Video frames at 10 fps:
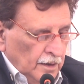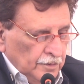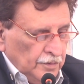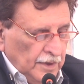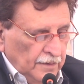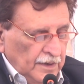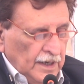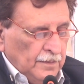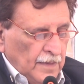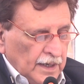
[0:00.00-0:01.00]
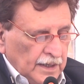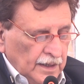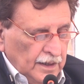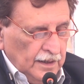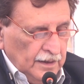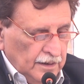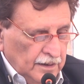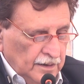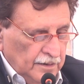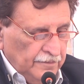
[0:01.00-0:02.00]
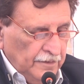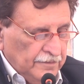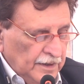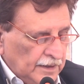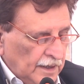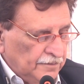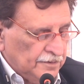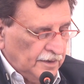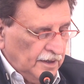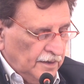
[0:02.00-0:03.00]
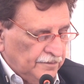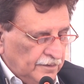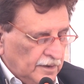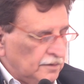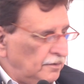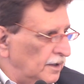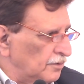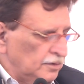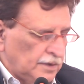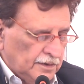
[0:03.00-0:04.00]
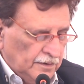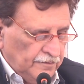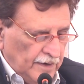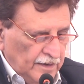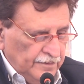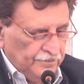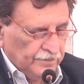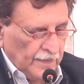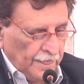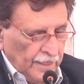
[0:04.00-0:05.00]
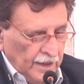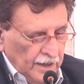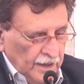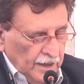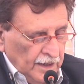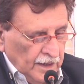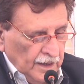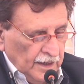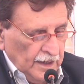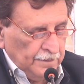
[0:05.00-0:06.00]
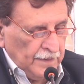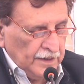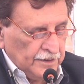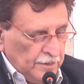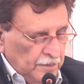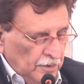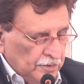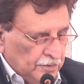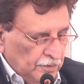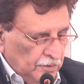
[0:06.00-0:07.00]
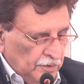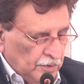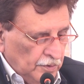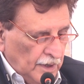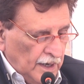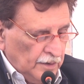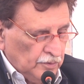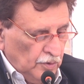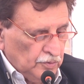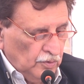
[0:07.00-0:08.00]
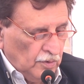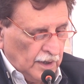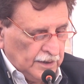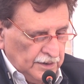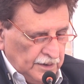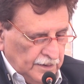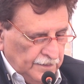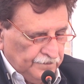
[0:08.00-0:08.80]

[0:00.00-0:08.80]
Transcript: Today we are marking 15th anniversary of earthquake 2005 and paying tributes to Shoda and those who got injured,